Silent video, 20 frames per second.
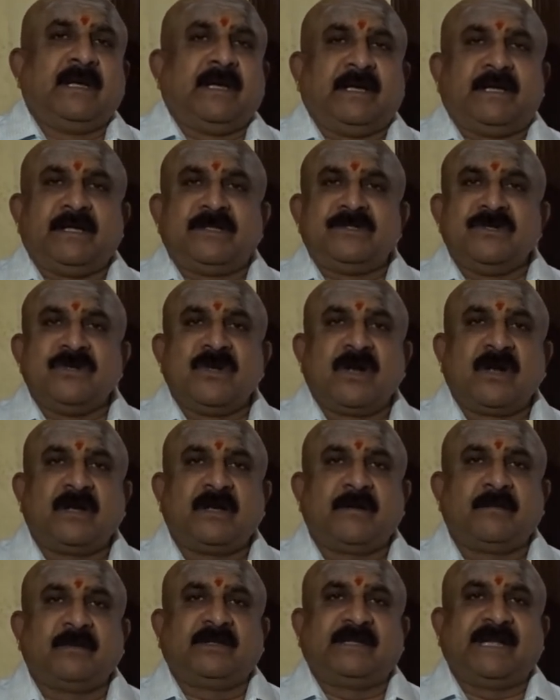It is not
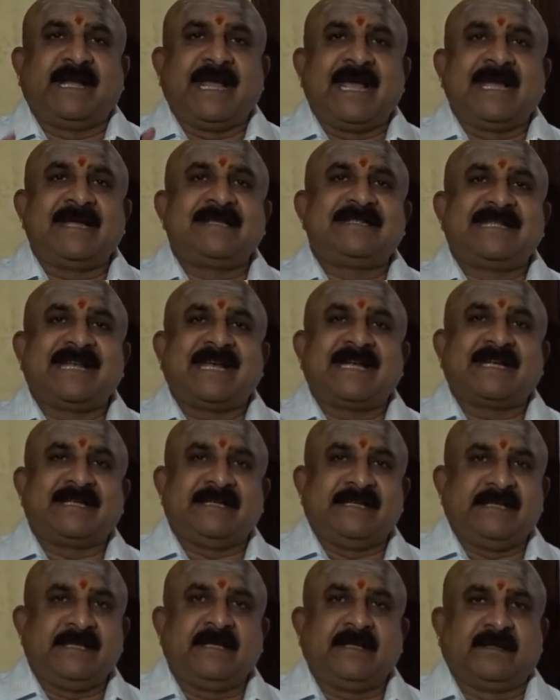about the exact
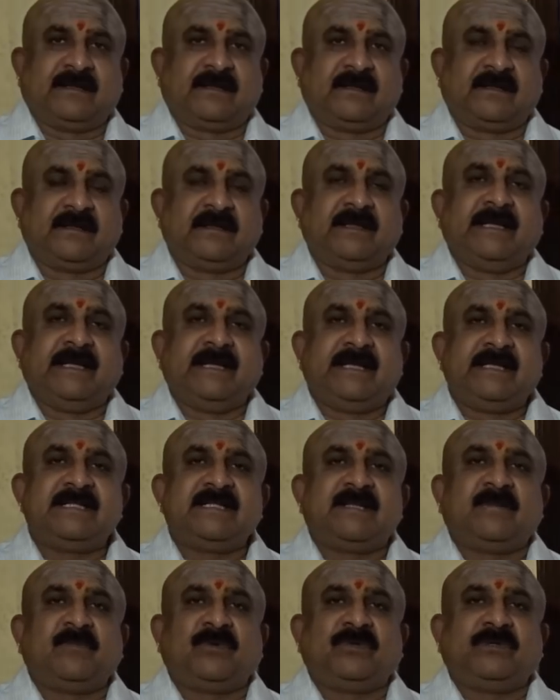year. It is
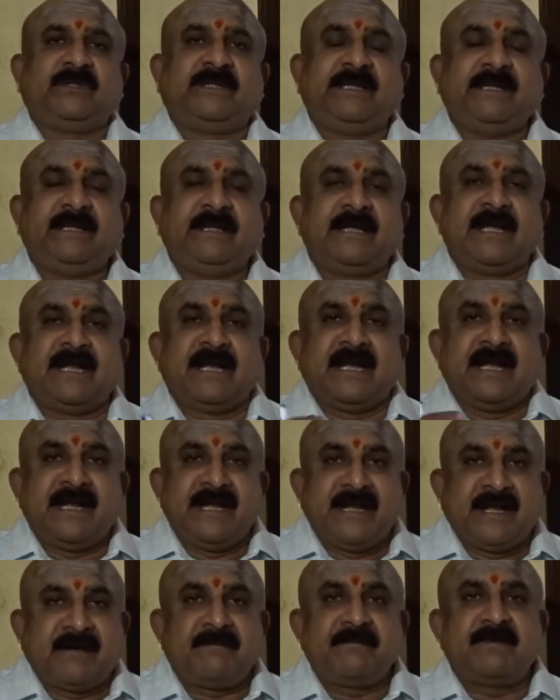about the
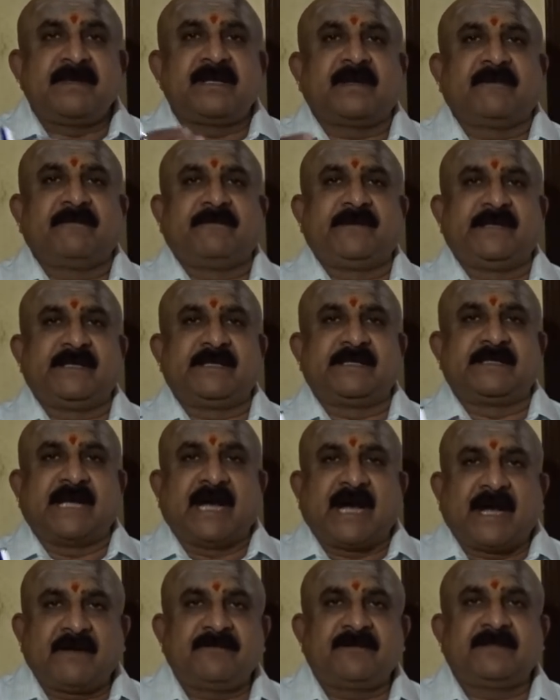number of years
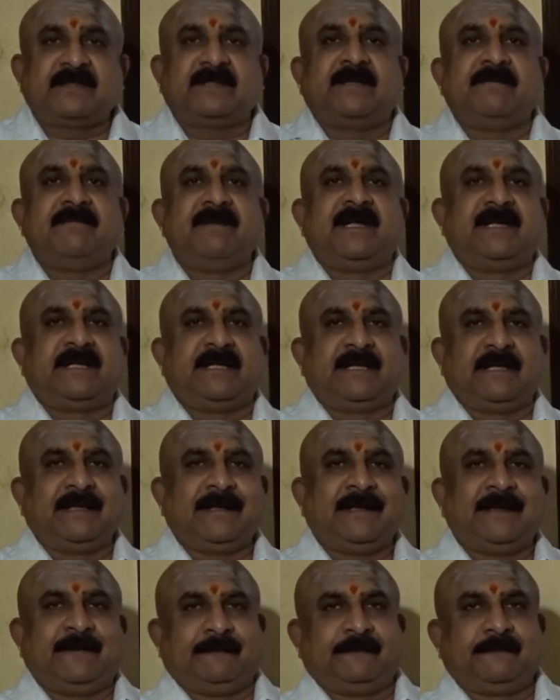after the marital
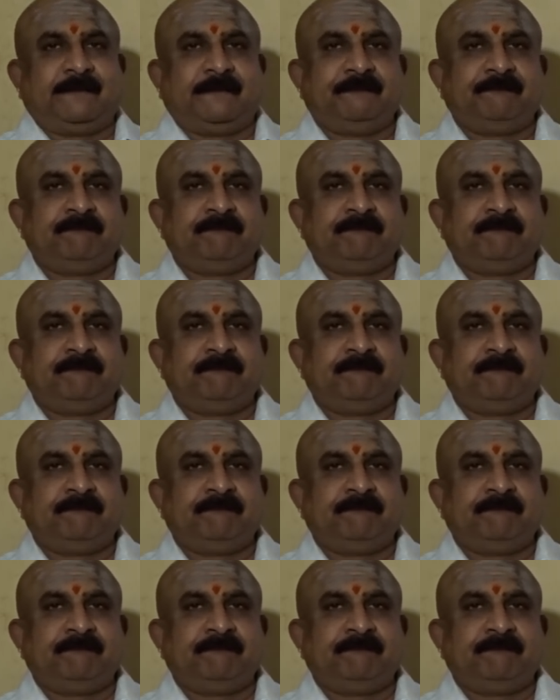life.